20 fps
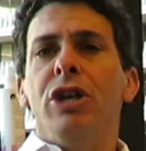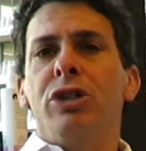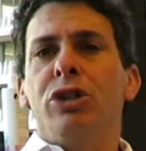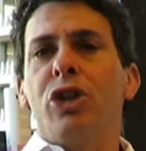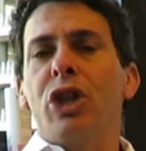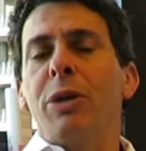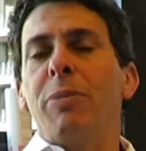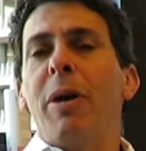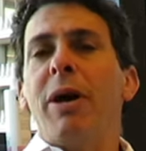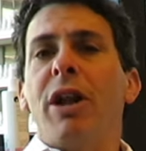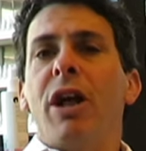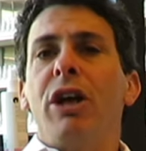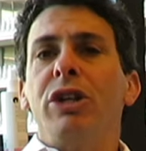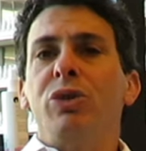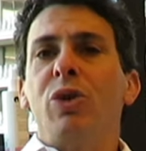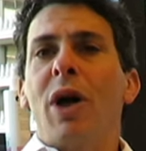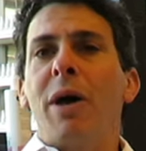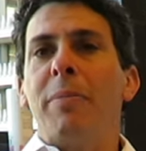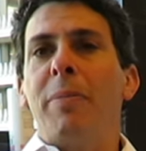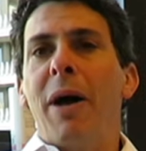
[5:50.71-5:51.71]
So they might
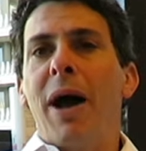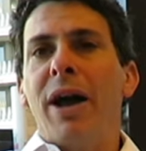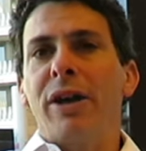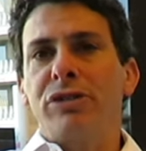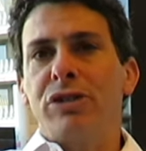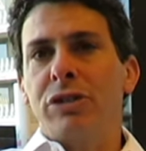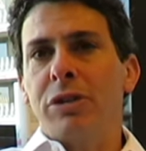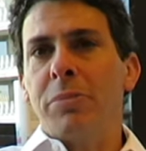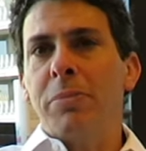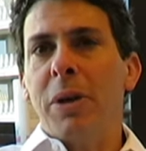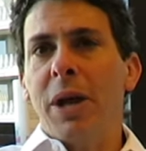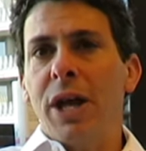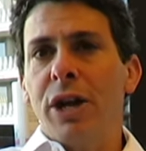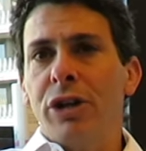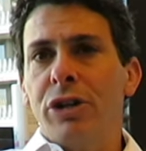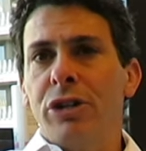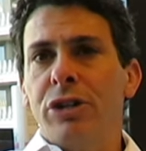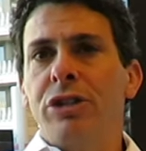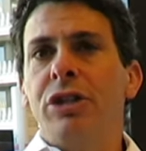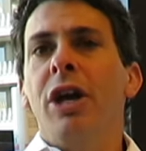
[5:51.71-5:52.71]
also have boxes and
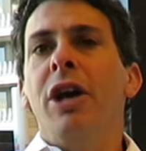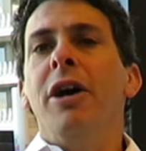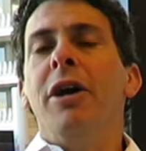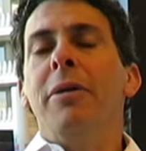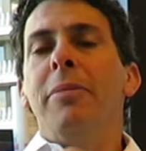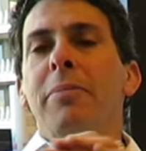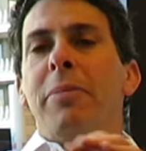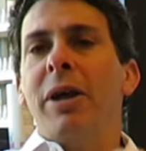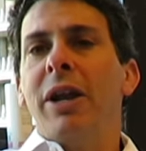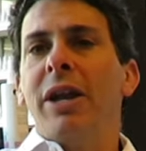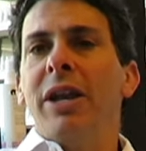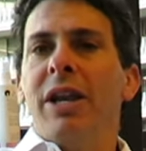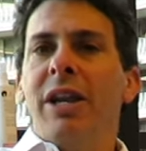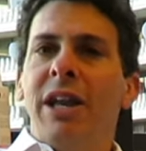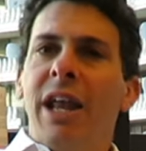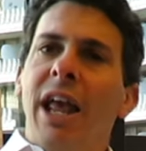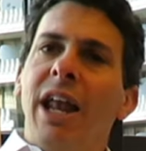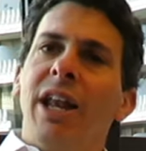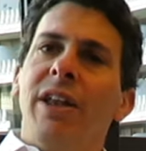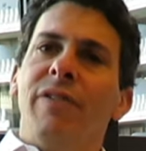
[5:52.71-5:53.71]
banners, but
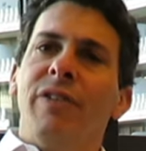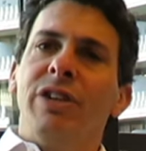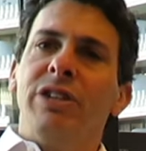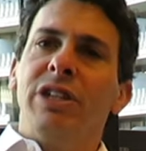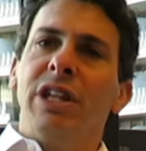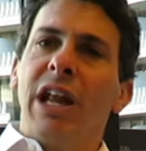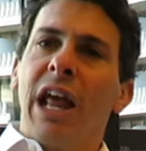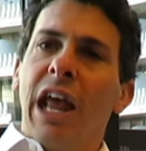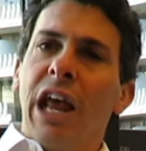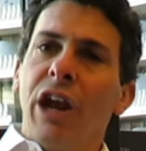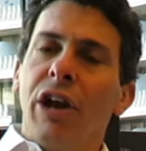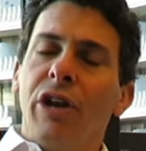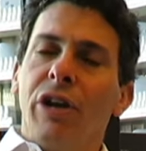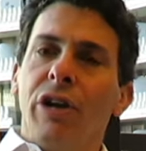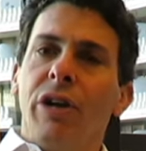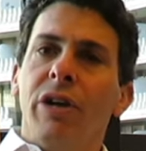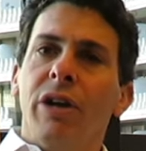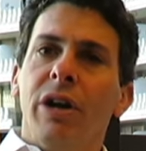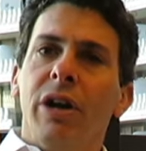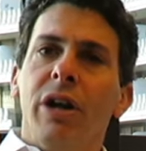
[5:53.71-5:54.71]
native is an
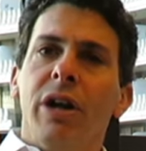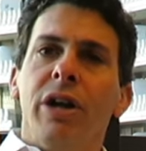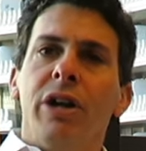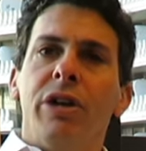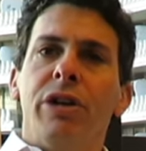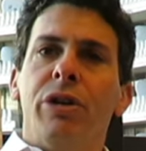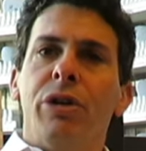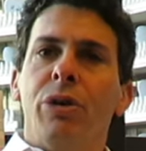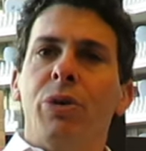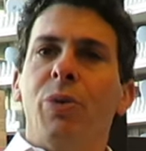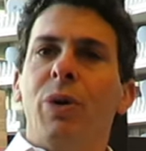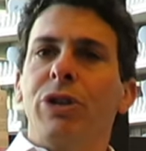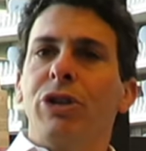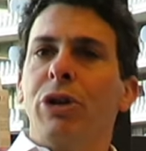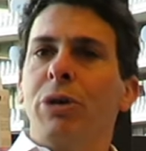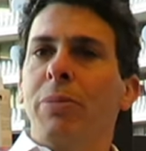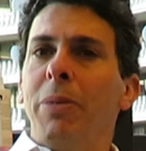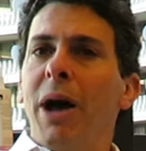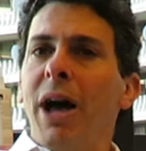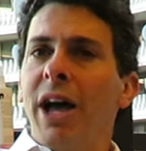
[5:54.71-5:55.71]
anchor to what
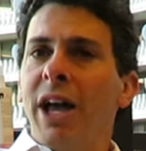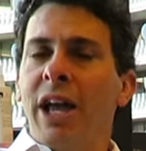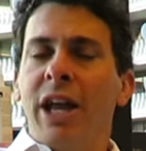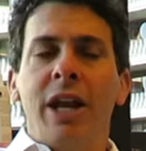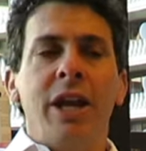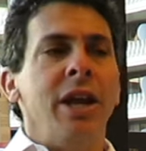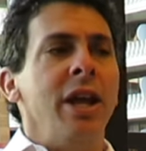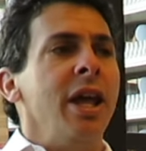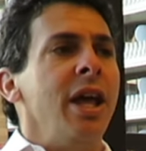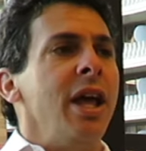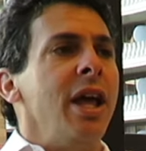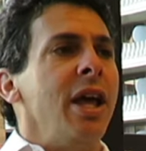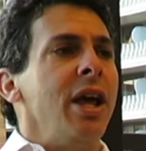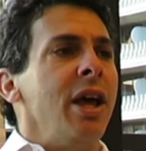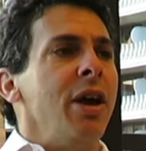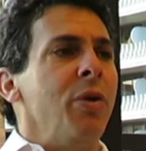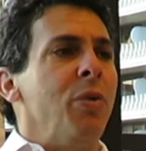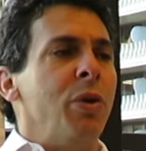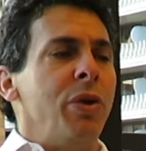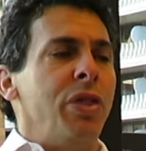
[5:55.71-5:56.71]
they're buying
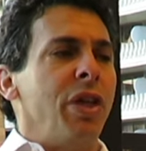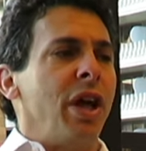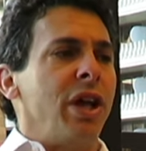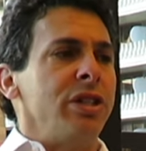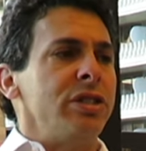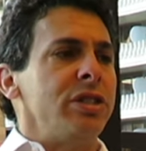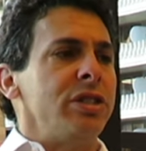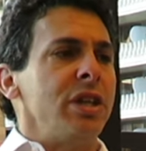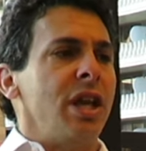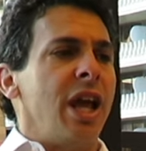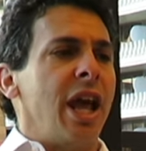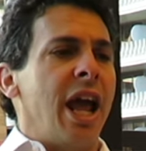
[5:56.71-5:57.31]
with us.